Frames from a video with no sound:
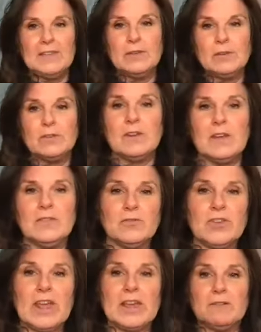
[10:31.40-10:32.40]
and they're
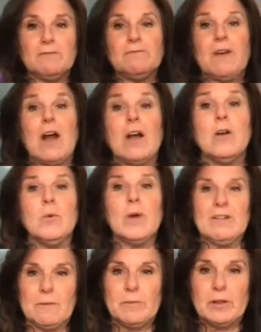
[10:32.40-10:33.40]
taken far
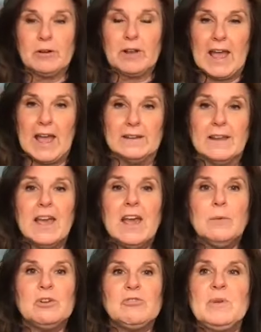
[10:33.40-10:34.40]
away from their land,
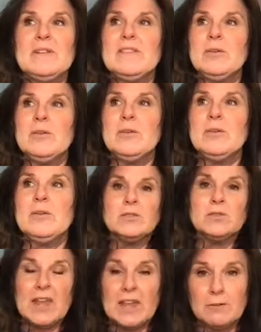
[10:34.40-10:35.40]
which means they were also
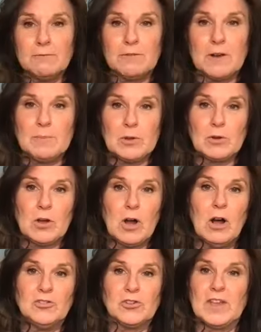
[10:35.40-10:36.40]
taken from their
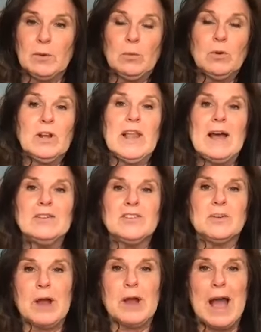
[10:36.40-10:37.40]
culture. They weren't allowed
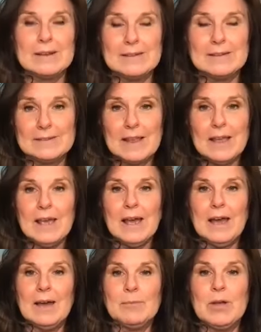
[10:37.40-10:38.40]
to practice
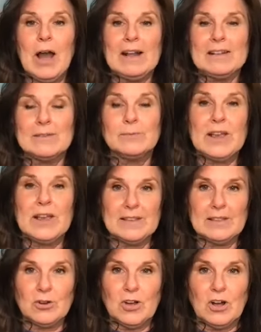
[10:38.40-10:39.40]
God's ways
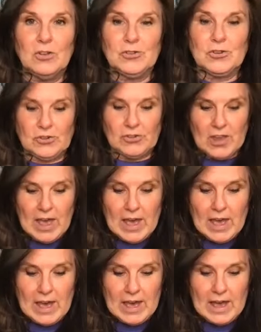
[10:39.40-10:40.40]
in their cultures.
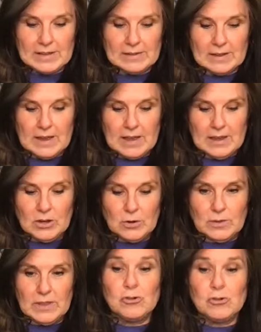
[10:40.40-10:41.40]

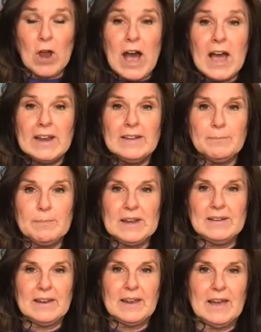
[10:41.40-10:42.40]
They tried,
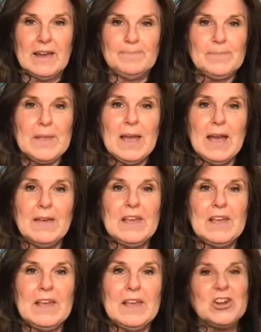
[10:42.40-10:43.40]
but and
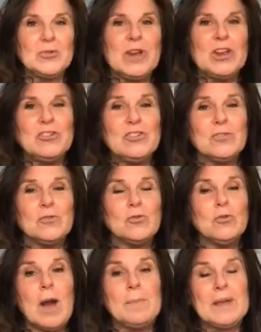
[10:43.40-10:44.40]
then generations
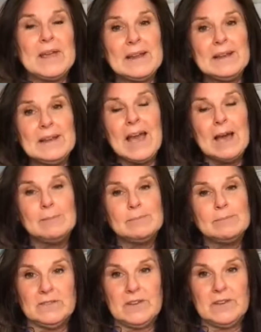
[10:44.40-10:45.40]
grew up in
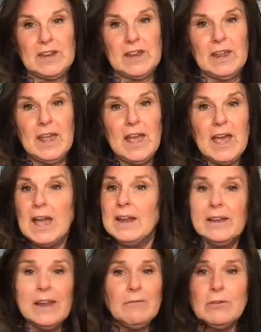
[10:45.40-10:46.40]
captivity
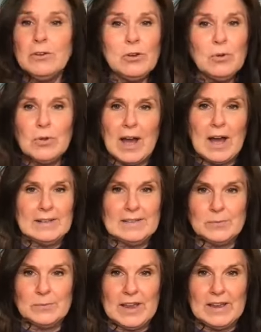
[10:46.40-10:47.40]
and never knew
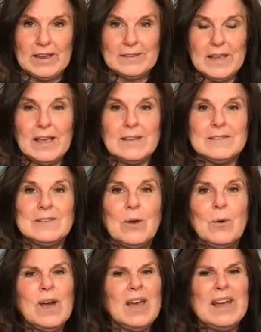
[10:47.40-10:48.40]
God's ways.
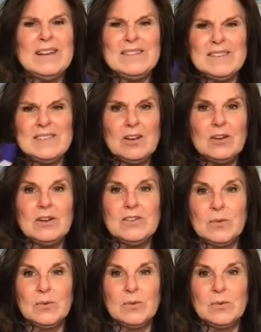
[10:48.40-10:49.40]
So it just started
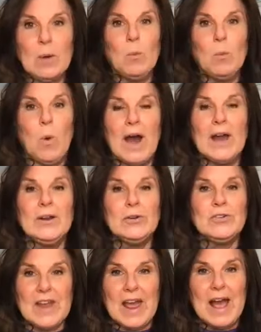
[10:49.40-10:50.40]
to get
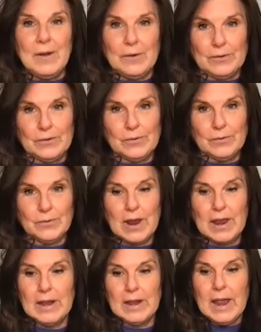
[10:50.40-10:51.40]
watered down,
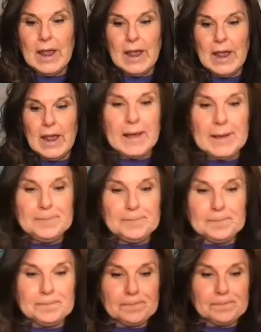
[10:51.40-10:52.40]
right? All
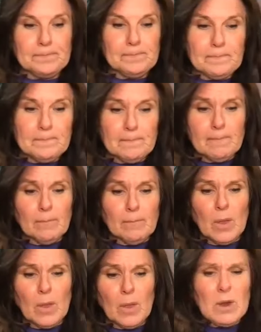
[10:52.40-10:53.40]

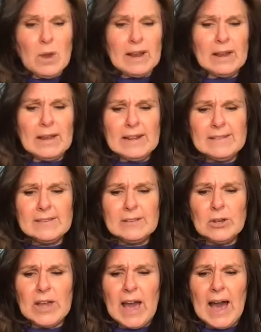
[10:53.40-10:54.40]
right, let's
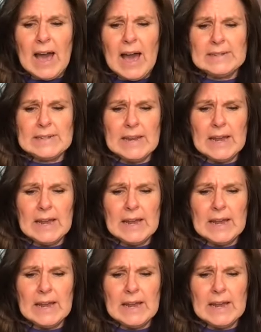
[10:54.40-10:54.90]
look at